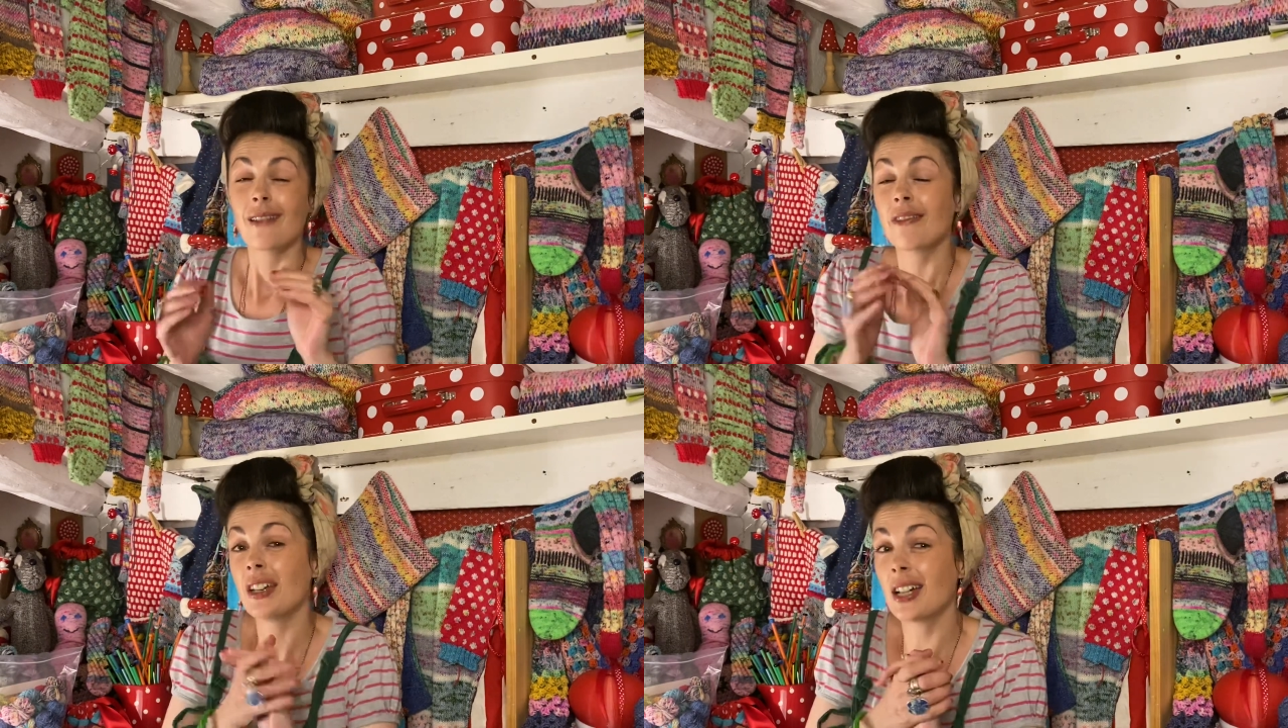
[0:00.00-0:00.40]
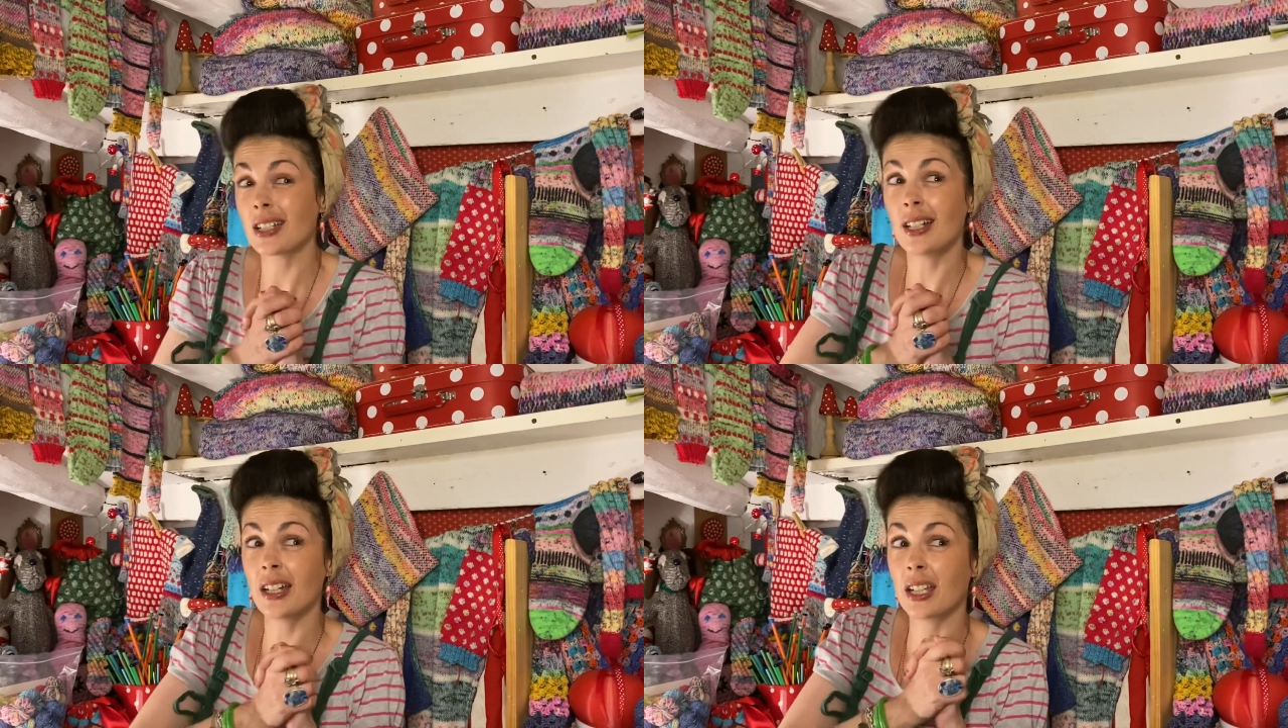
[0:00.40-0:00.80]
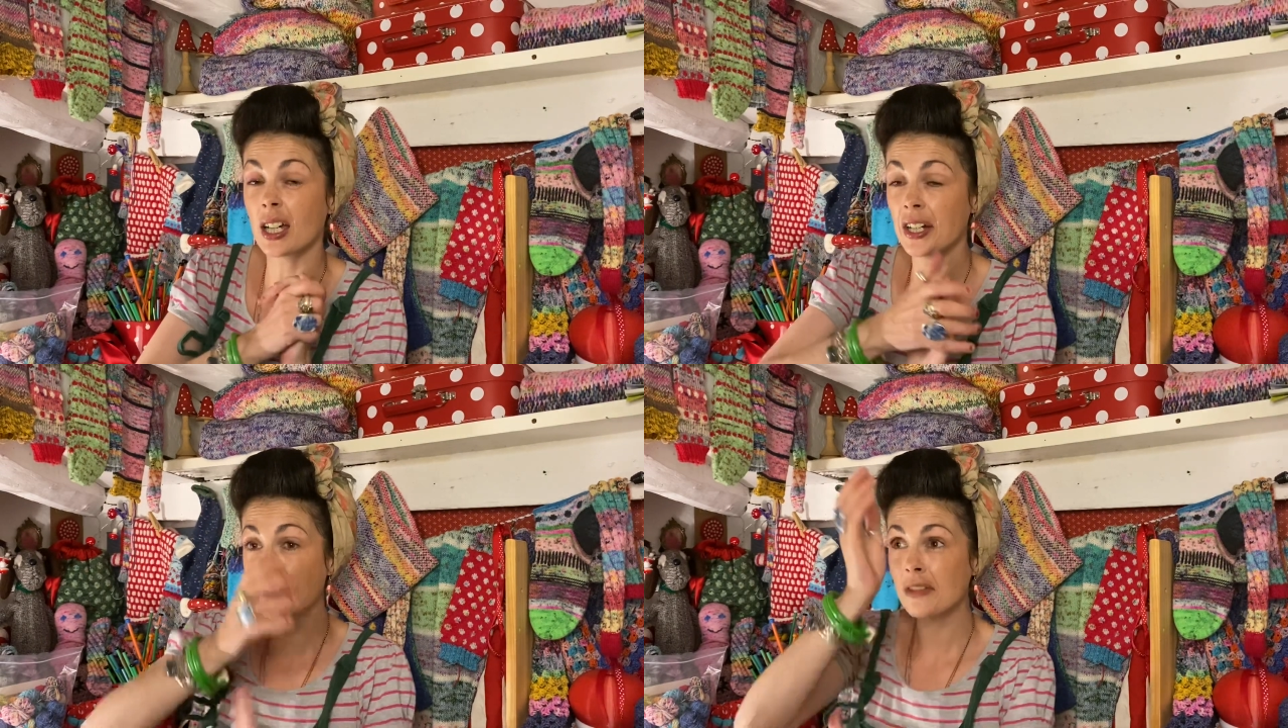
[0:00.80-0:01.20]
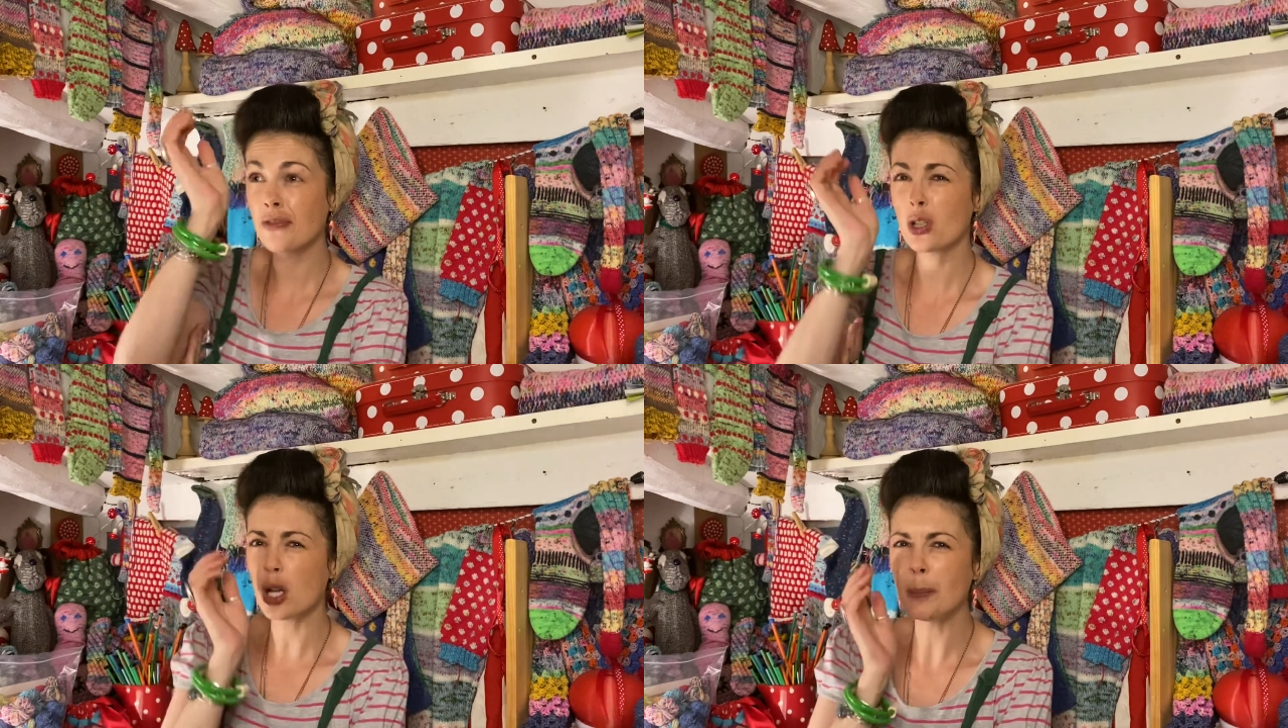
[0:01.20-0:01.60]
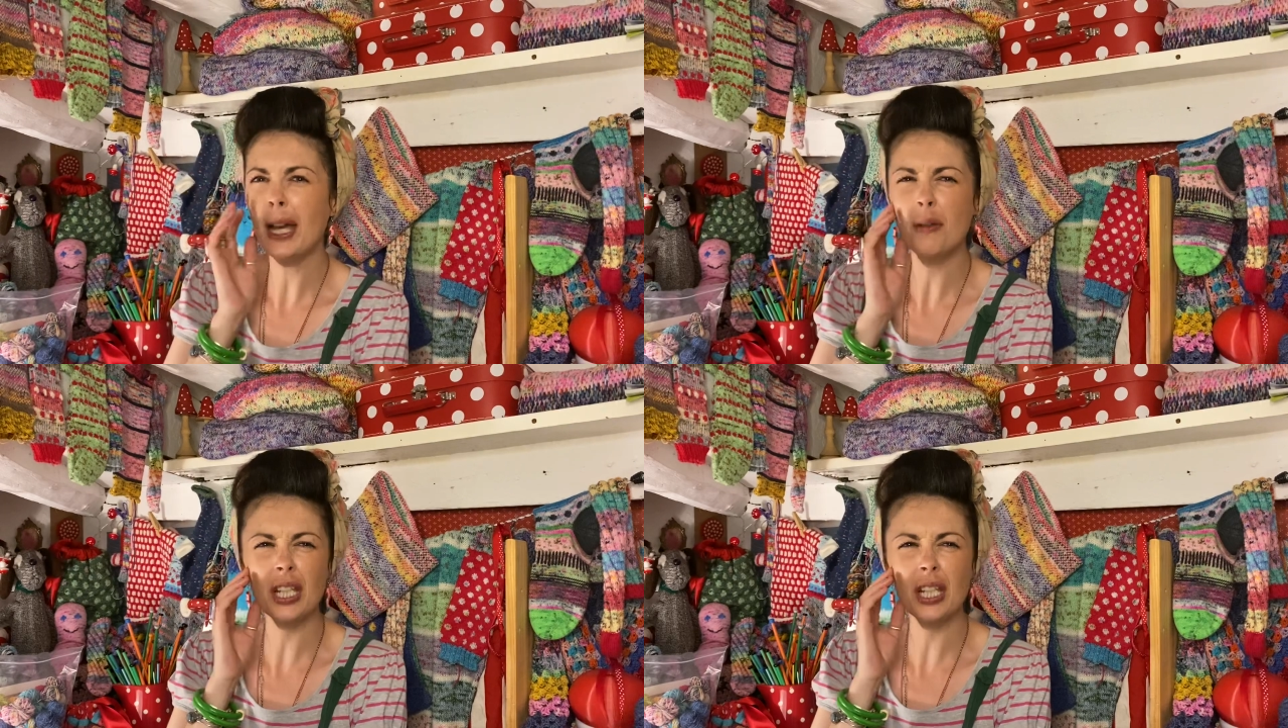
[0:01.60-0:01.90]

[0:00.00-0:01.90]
that I kind of forgot about,